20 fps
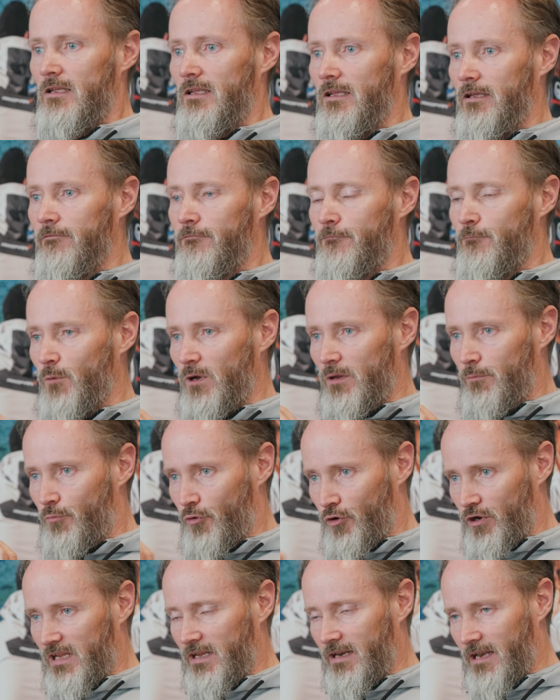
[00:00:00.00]
If we
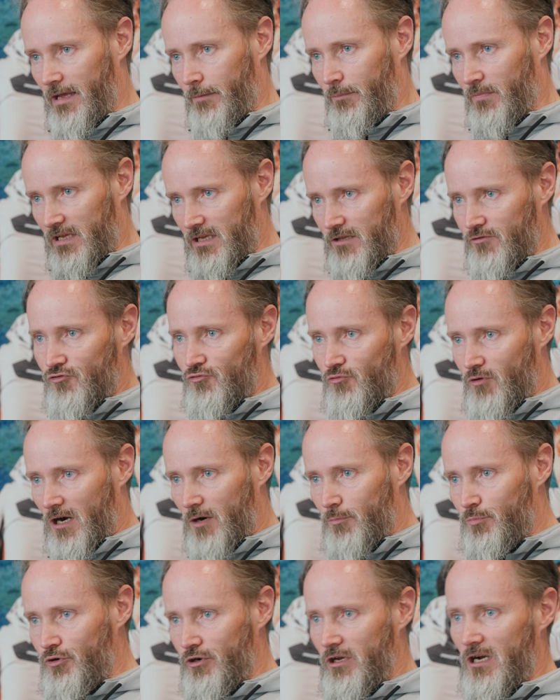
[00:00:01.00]
bring them into
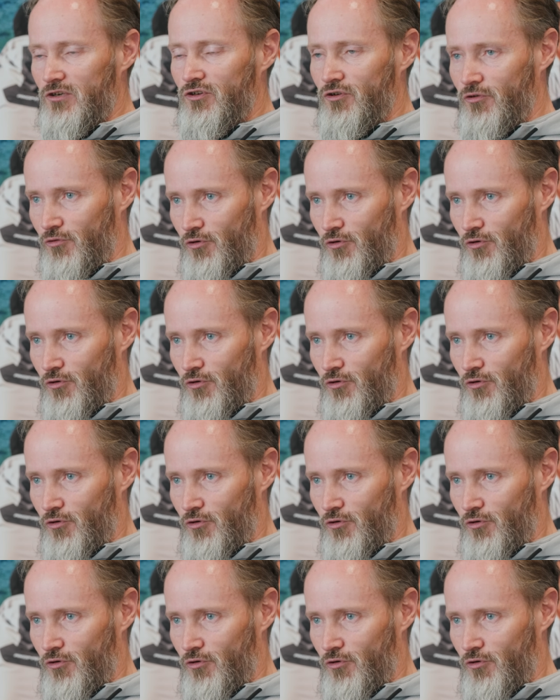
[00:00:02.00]
our production